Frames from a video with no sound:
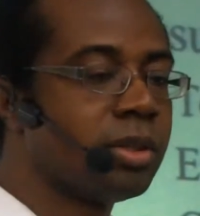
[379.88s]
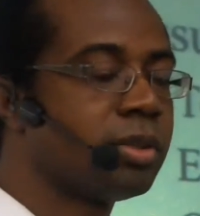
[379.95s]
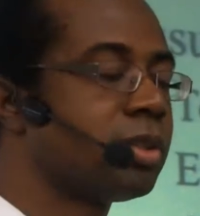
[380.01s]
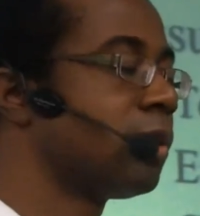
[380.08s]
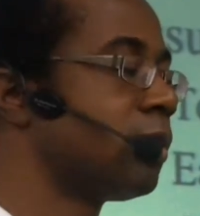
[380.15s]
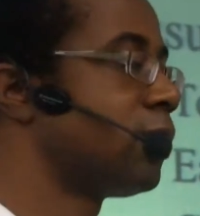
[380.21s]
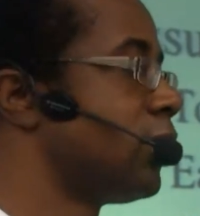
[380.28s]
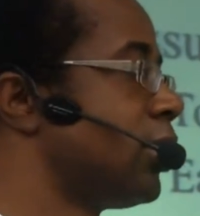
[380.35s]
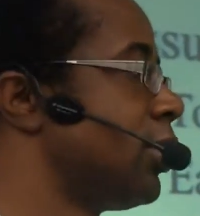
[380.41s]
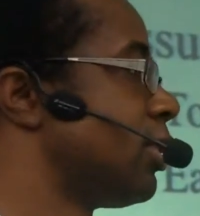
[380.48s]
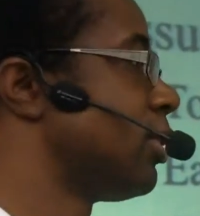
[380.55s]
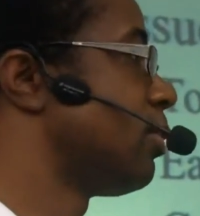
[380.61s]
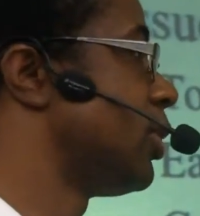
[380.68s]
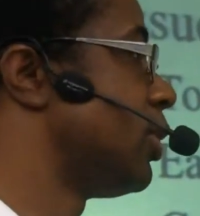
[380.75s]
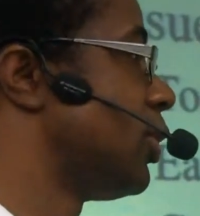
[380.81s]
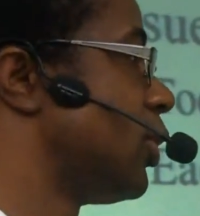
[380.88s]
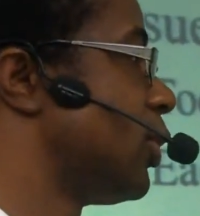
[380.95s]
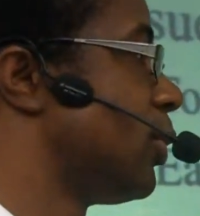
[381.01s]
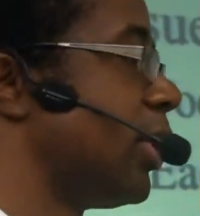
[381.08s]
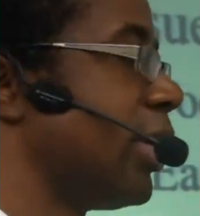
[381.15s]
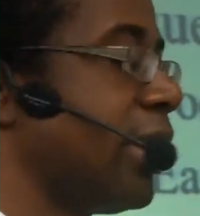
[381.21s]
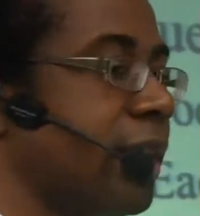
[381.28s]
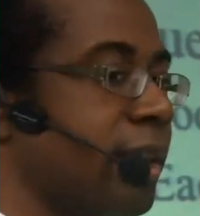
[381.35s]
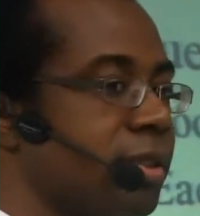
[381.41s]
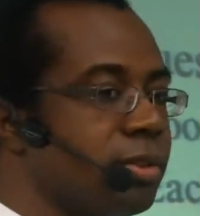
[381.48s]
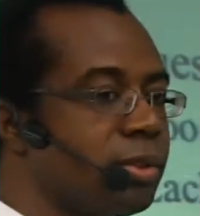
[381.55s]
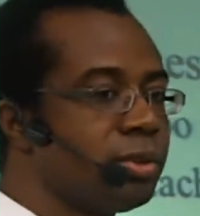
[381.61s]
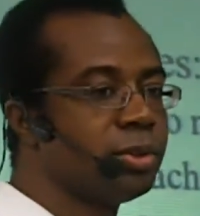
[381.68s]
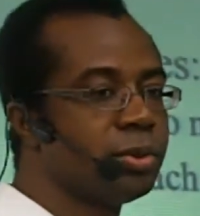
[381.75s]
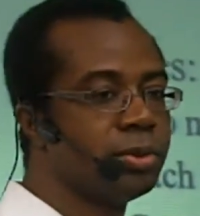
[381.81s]
So traditionally what you do
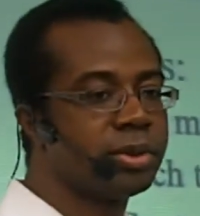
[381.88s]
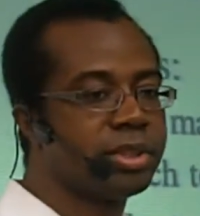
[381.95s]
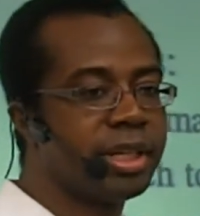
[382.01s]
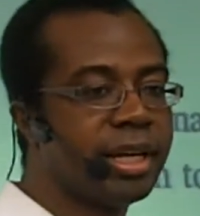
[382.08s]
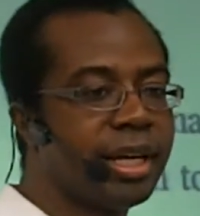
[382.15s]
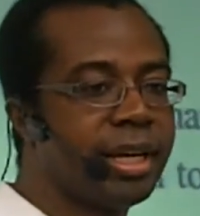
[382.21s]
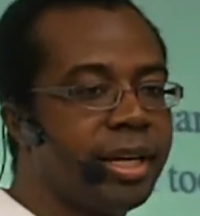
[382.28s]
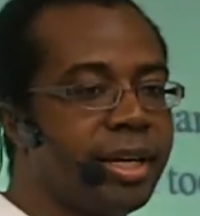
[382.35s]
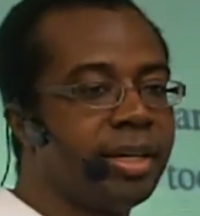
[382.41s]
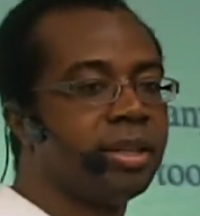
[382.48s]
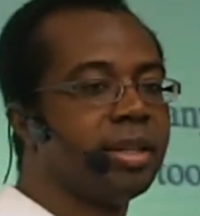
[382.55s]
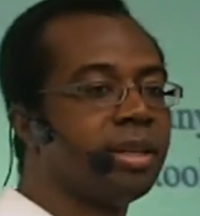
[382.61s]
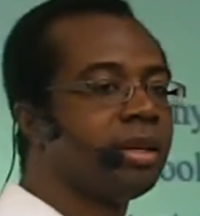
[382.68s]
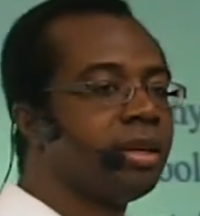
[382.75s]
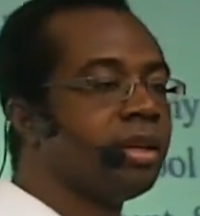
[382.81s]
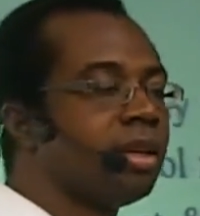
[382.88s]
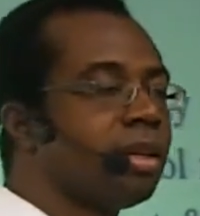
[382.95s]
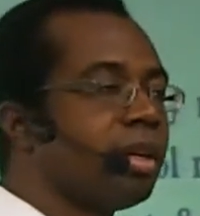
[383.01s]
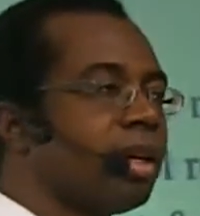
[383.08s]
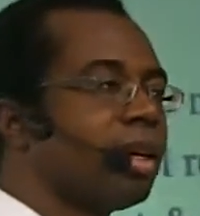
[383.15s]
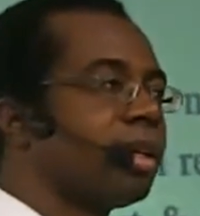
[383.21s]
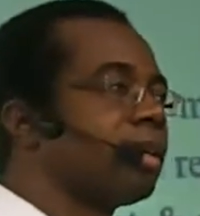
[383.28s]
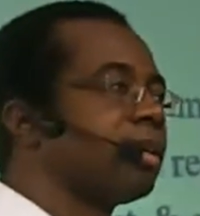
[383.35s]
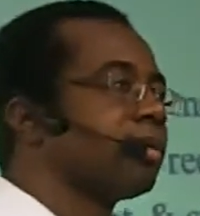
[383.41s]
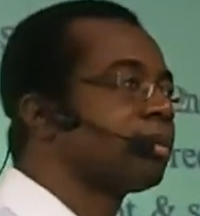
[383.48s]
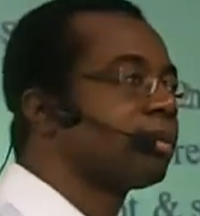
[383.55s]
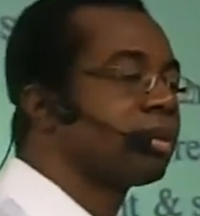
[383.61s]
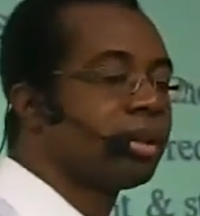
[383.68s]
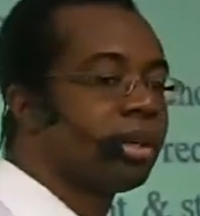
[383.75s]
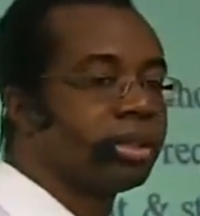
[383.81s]
is you use a
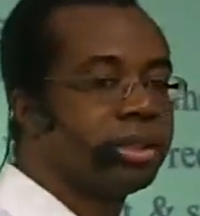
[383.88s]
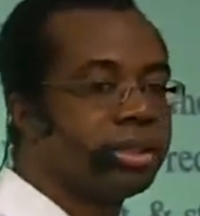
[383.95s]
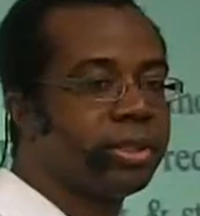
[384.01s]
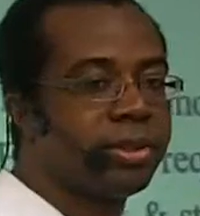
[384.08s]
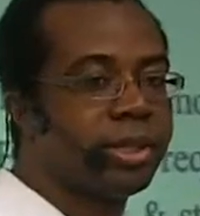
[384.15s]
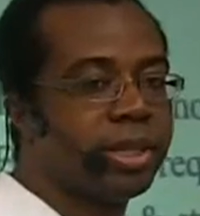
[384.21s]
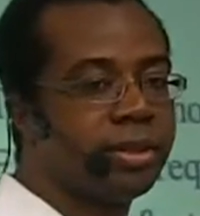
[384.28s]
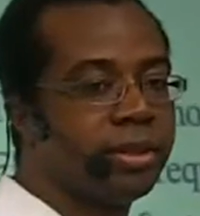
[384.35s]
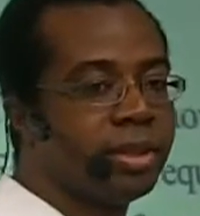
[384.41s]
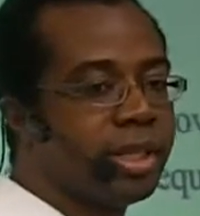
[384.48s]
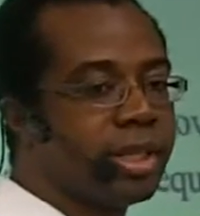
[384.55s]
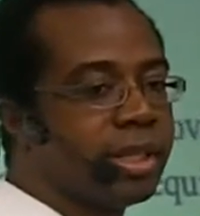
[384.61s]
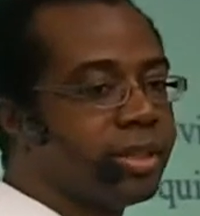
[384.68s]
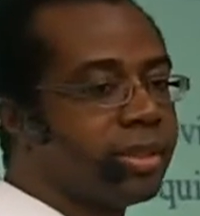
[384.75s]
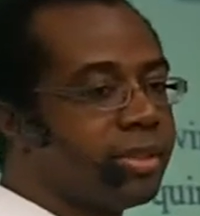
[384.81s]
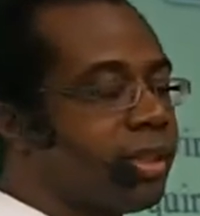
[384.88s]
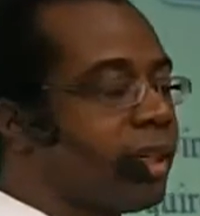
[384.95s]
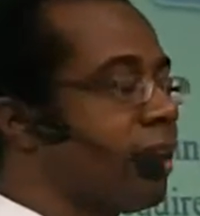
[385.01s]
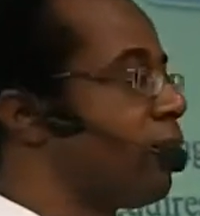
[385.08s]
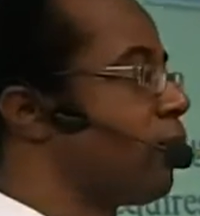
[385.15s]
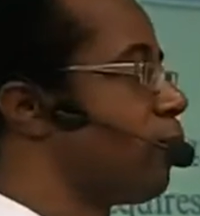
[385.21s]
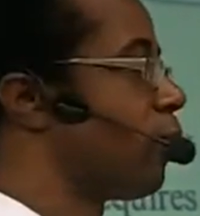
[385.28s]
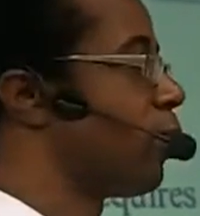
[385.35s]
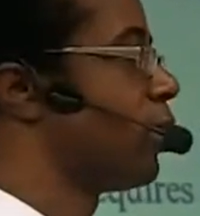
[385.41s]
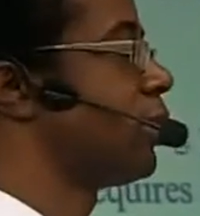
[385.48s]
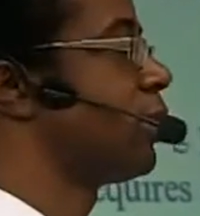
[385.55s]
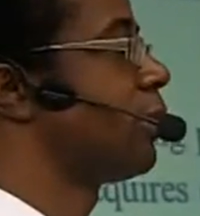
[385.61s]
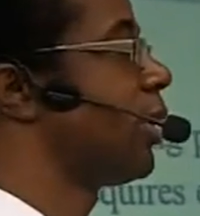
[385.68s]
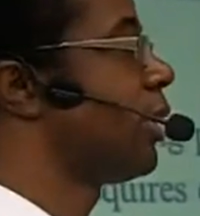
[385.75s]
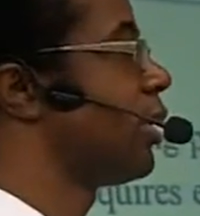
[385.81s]
content creator like InDesign or Word
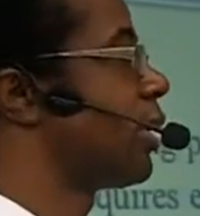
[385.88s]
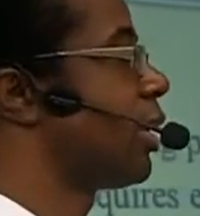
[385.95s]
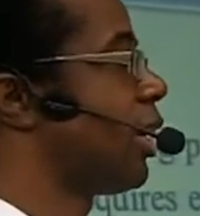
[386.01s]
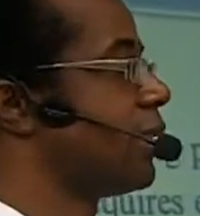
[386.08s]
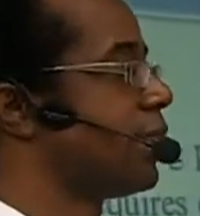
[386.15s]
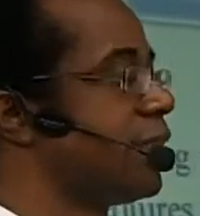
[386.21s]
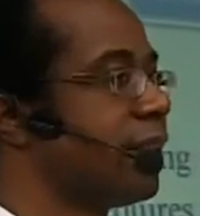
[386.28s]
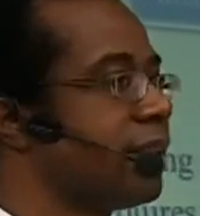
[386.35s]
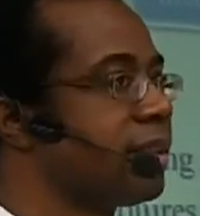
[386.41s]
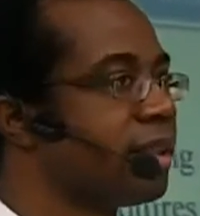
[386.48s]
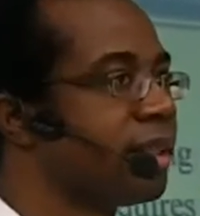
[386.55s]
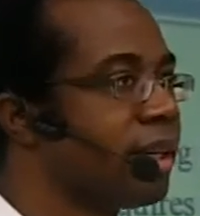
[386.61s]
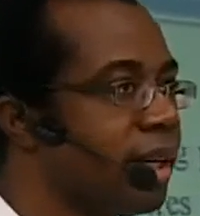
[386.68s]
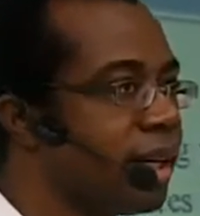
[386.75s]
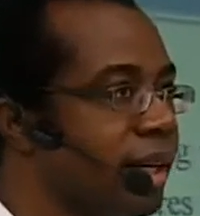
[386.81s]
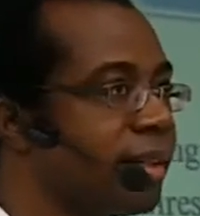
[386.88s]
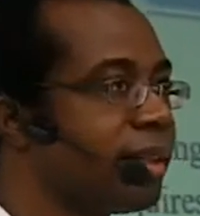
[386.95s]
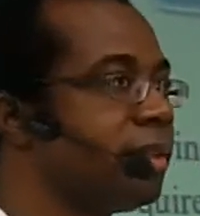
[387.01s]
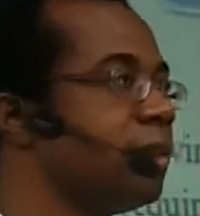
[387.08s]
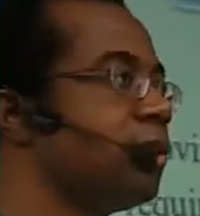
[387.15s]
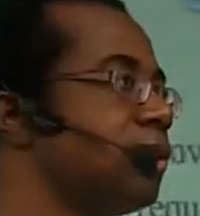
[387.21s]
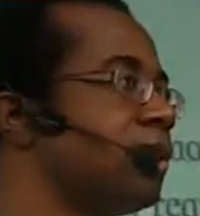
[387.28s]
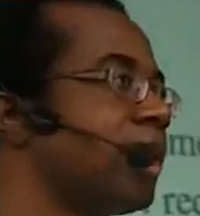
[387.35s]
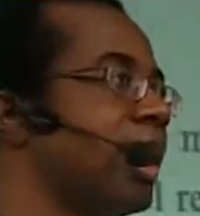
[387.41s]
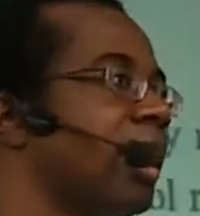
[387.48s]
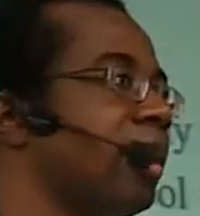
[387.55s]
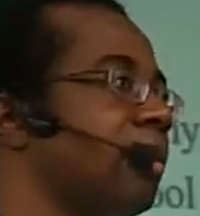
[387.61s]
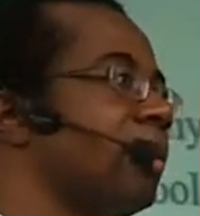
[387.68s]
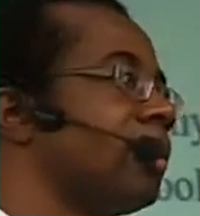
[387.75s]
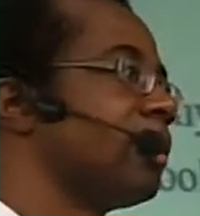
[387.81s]
to create your content. Then you
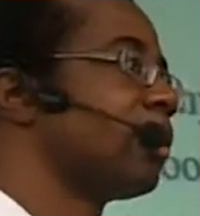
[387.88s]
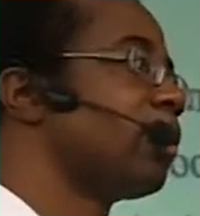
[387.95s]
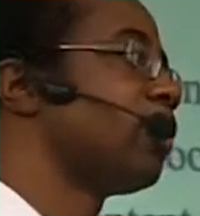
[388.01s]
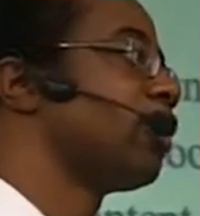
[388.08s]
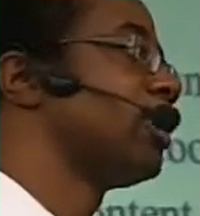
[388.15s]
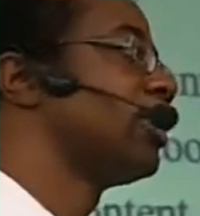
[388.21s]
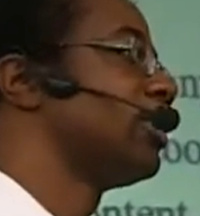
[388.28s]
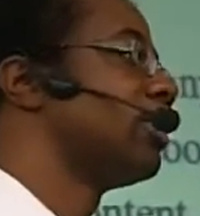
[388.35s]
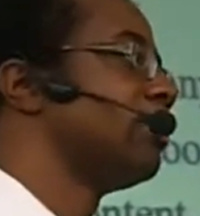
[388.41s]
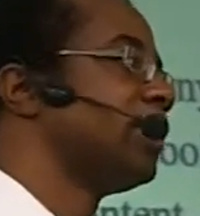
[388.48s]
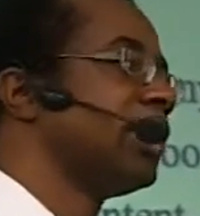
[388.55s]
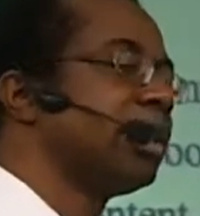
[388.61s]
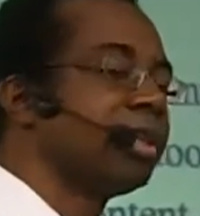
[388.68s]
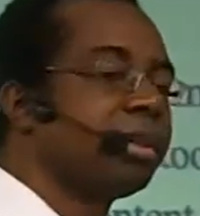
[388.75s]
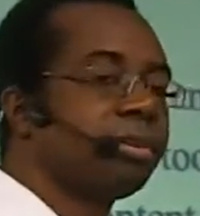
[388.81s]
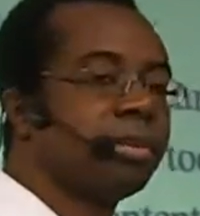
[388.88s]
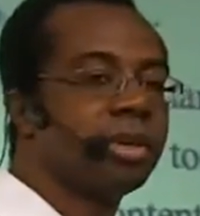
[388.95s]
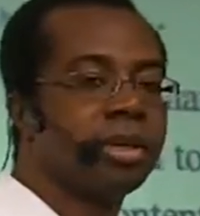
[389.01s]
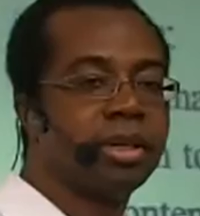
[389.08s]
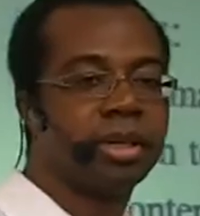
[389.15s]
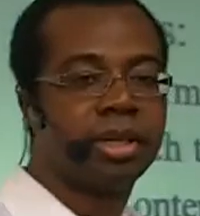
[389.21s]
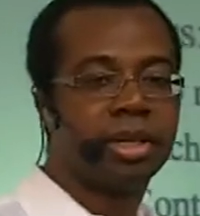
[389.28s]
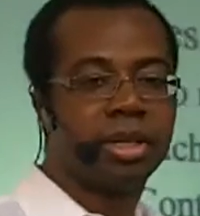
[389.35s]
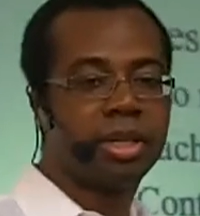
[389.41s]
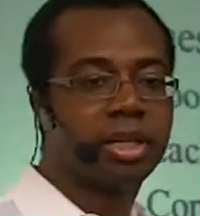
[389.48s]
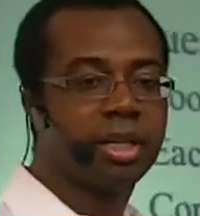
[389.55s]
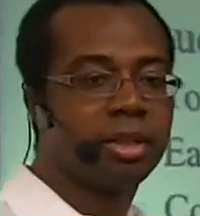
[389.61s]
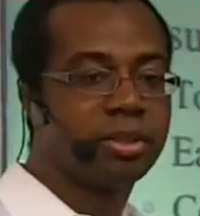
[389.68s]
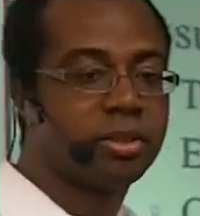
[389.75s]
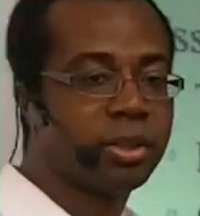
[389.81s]
style it according to medium.
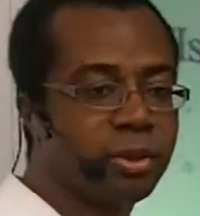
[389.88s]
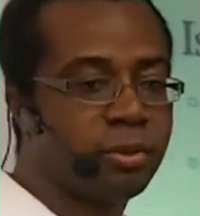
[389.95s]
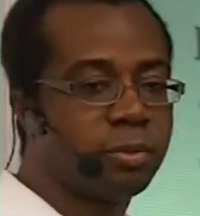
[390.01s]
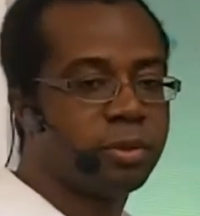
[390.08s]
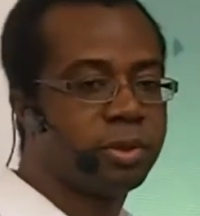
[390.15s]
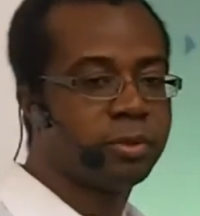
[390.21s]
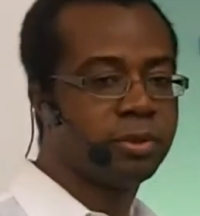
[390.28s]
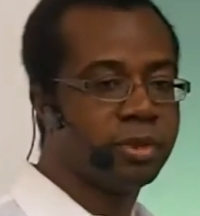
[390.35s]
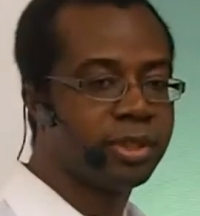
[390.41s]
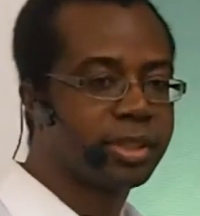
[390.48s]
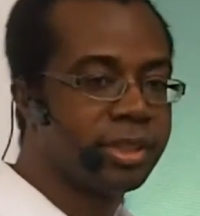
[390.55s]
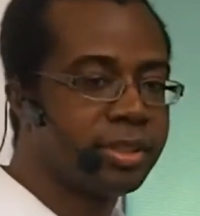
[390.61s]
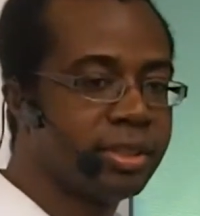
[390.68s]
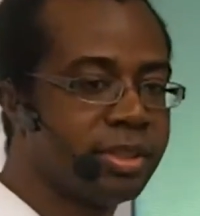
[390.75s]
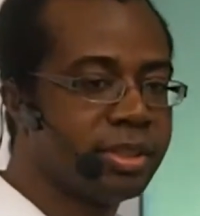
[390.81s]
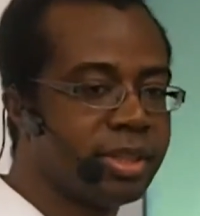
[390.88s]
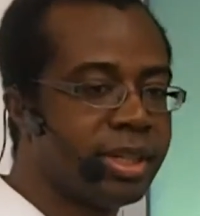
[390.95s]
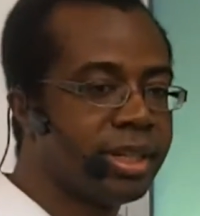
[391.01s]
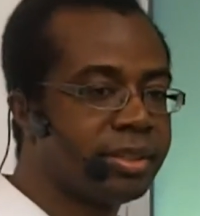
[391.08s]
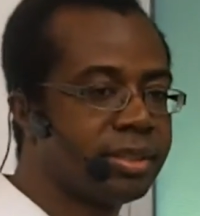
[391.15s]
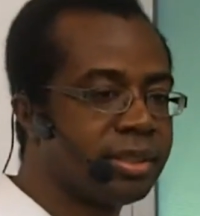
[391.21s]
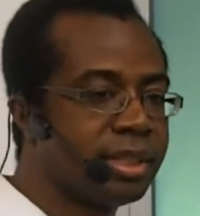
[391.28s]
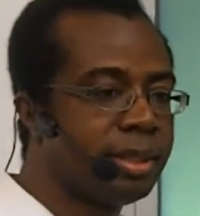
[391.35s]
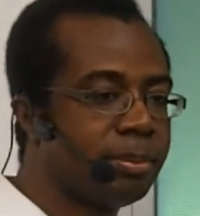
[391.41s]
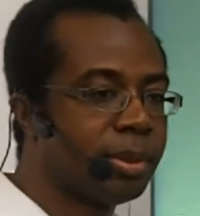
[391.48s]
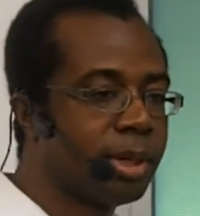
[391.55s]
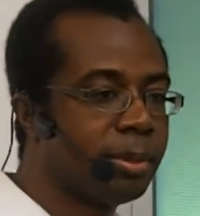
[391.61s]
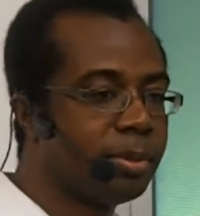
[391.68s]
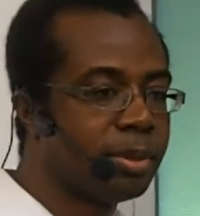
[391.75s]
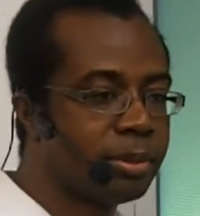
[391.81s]
So for this instance, it's
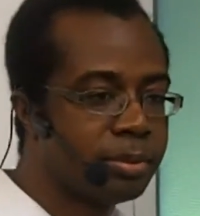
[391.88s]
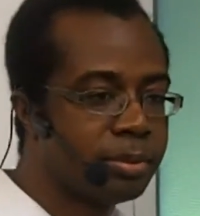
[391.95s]
EPUB.